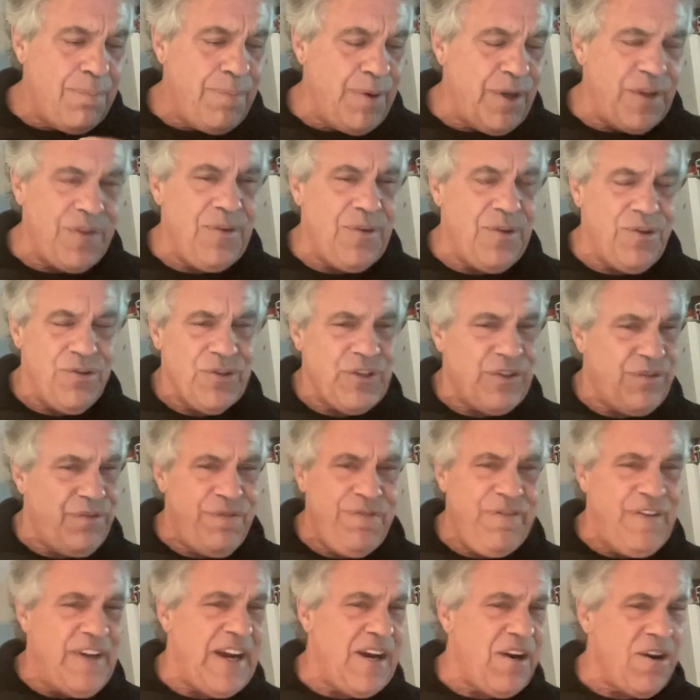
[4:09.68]
but there's
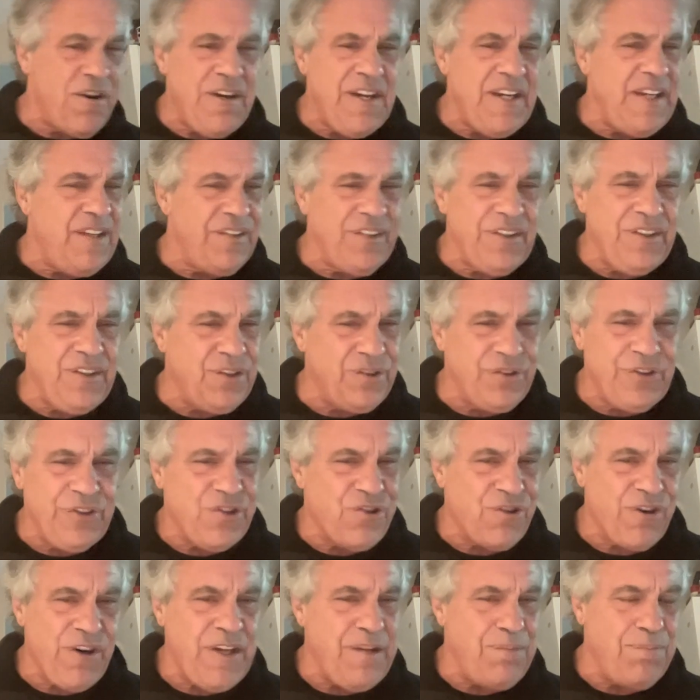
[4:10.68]
very little
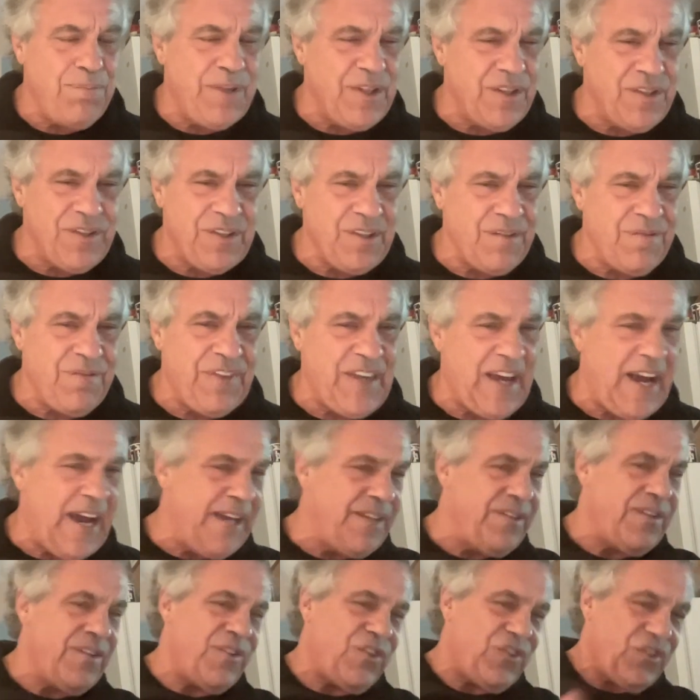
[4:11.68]
treatment of
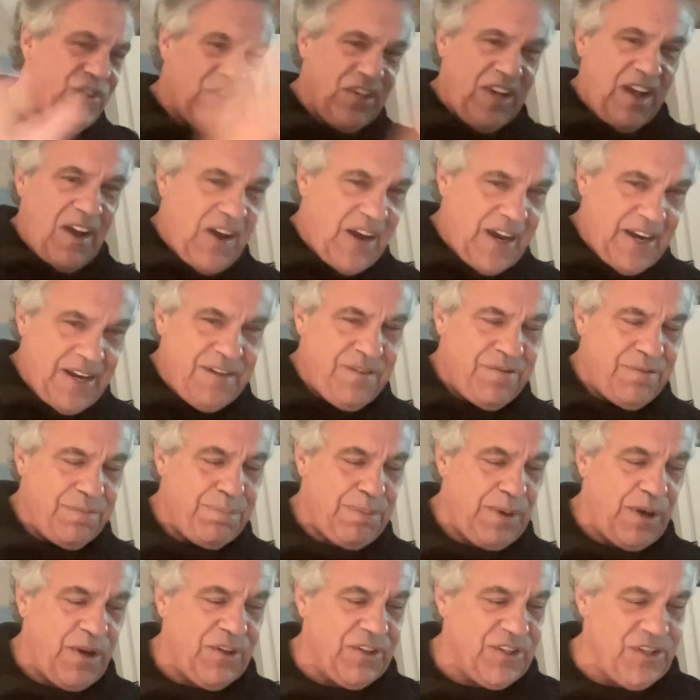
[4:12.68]
that side of
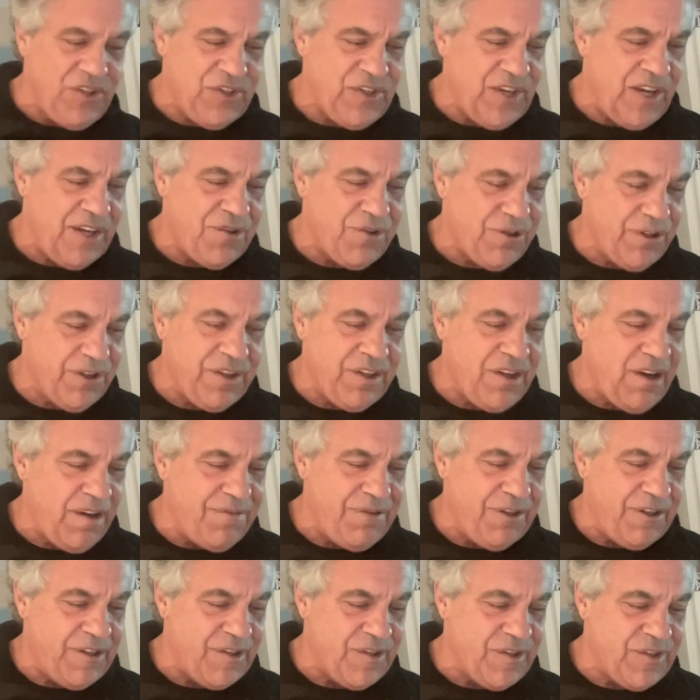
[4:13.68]
polycentric
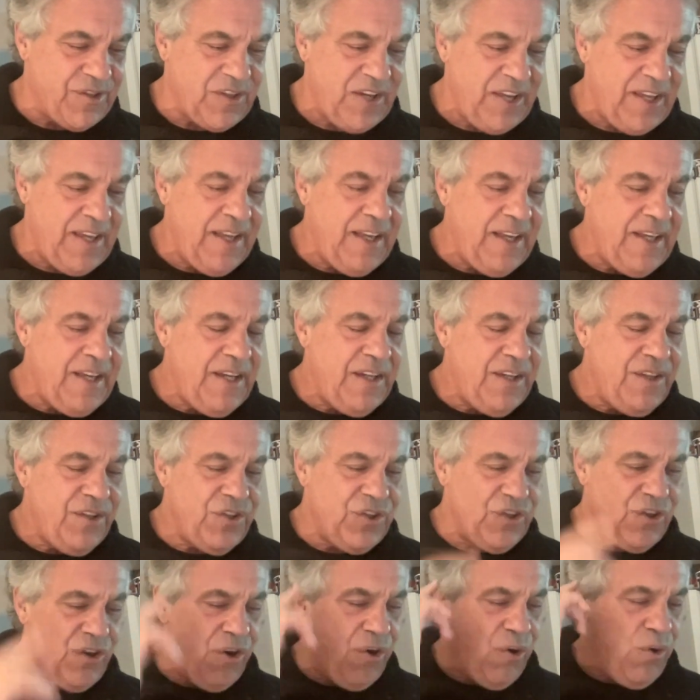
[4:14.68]
governance.
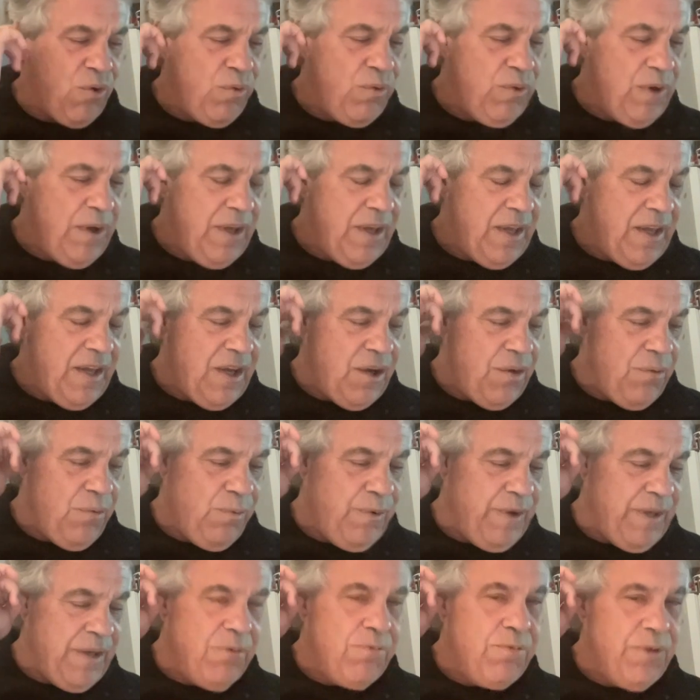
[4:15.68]
So
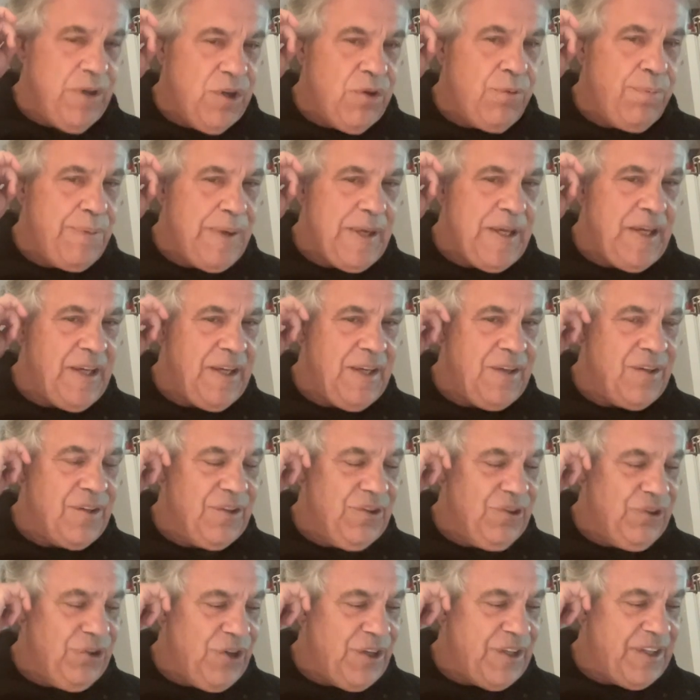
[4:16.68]
we will be
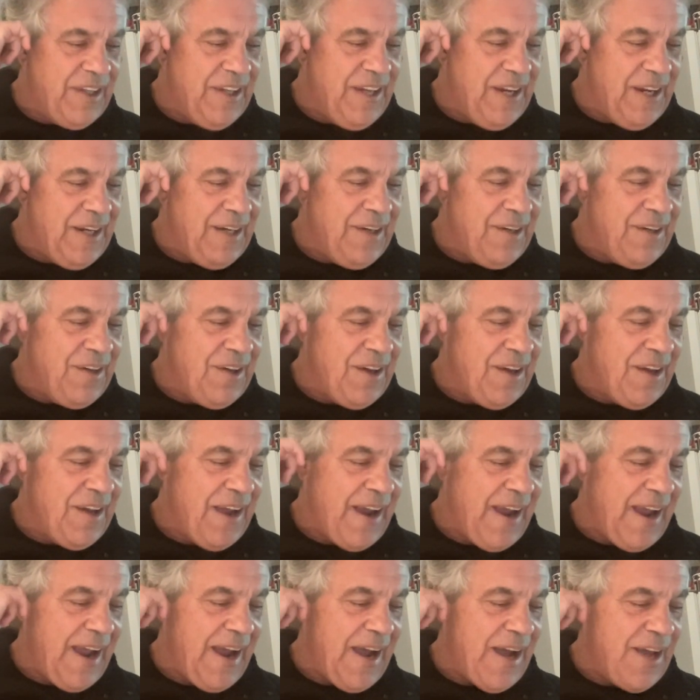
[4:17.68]
looking
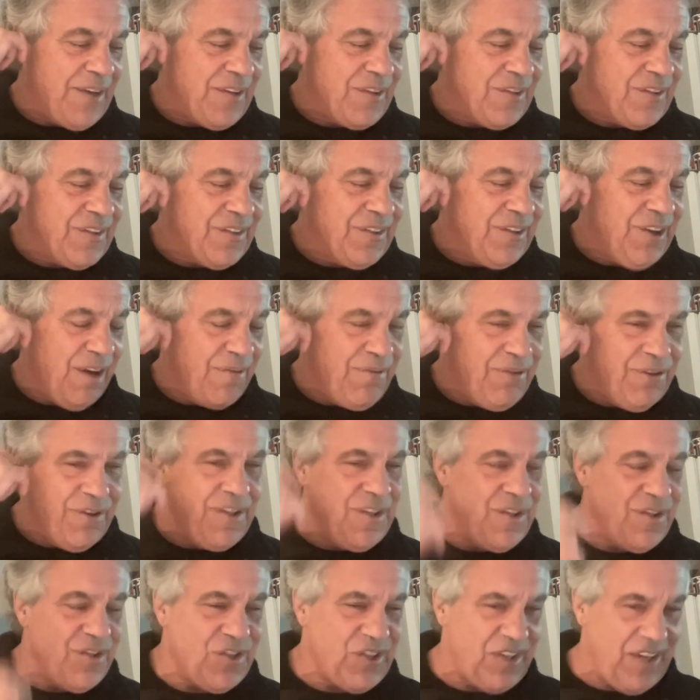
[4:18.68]
at
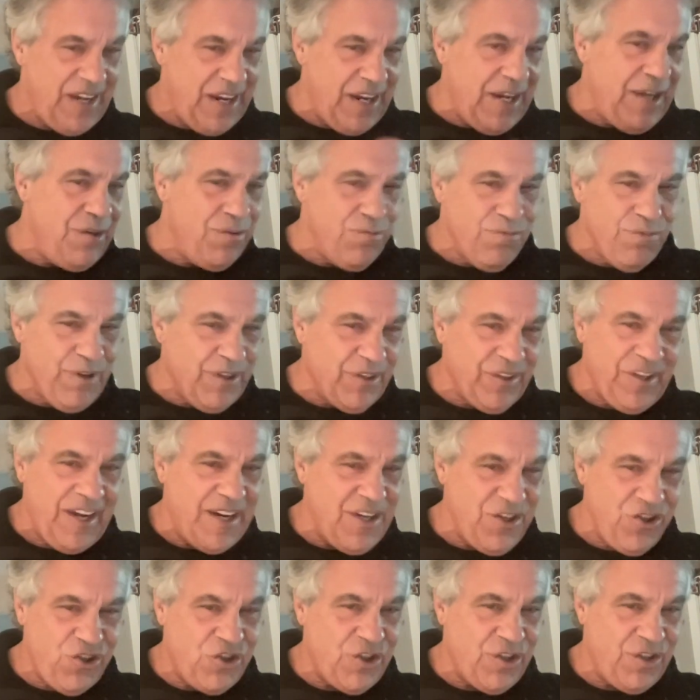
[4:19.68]
governance in
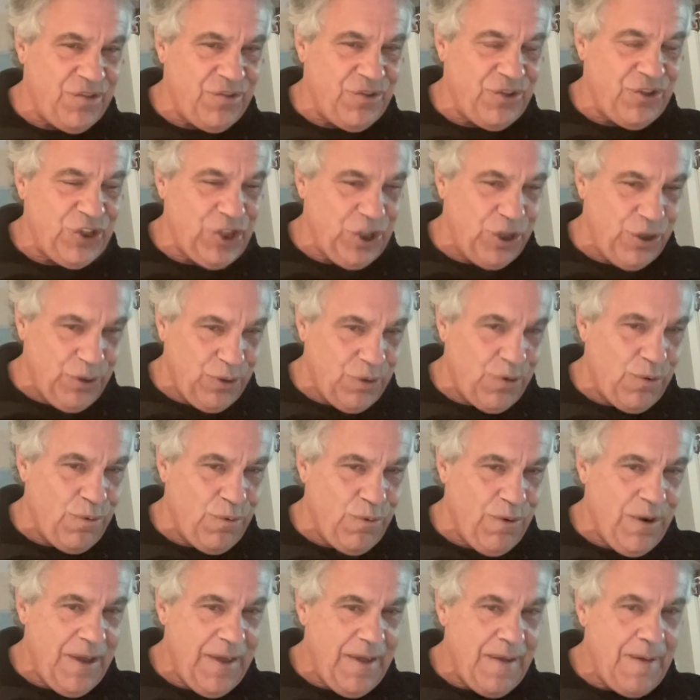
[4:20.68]
relation
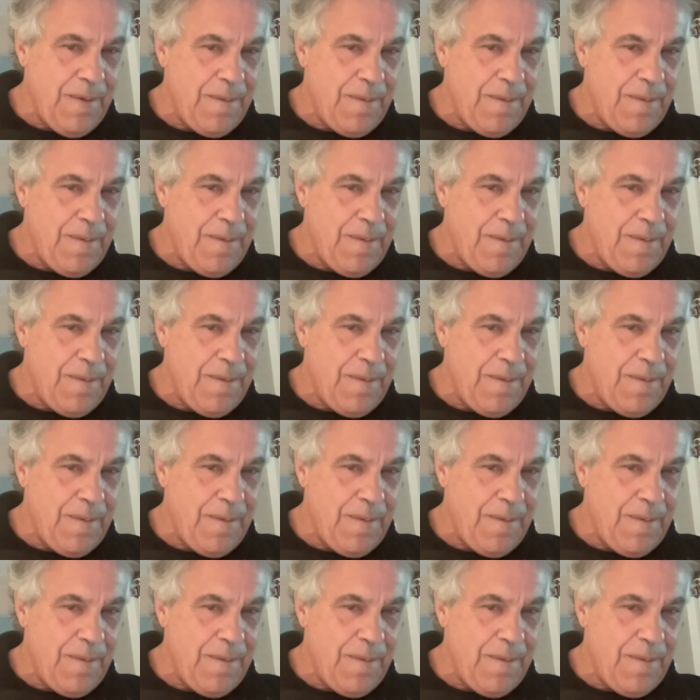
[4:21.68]
to